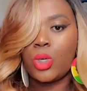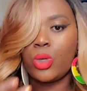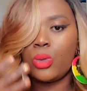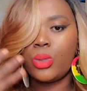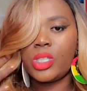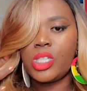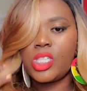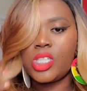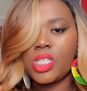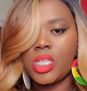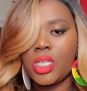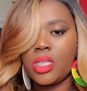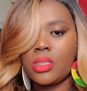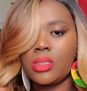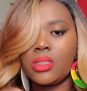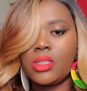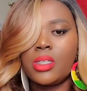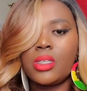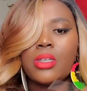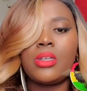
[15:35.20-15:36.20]
who is she?
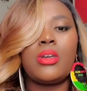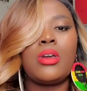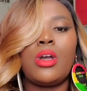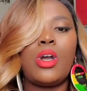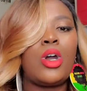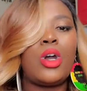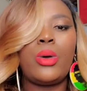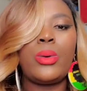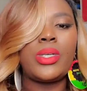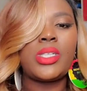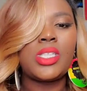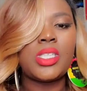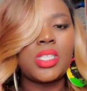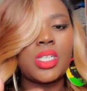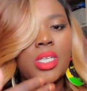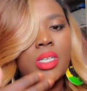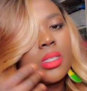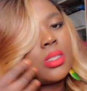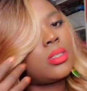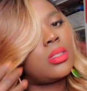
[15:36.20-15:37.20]
Who is
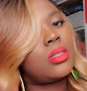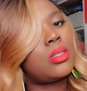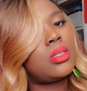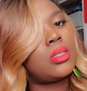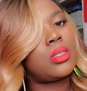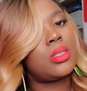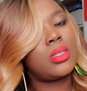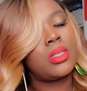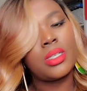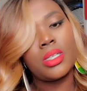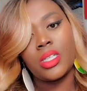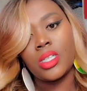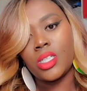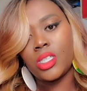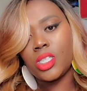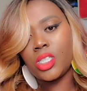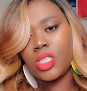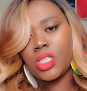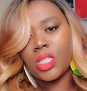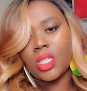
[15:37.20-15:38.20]
she?
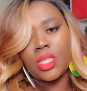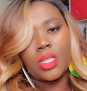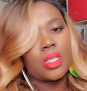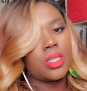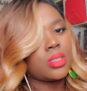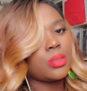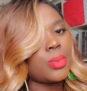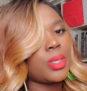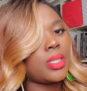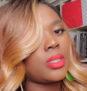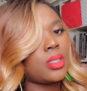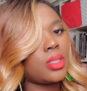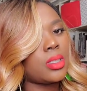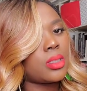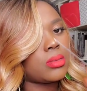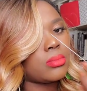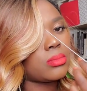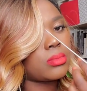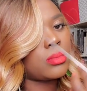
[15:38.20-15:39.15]
She is me. Look,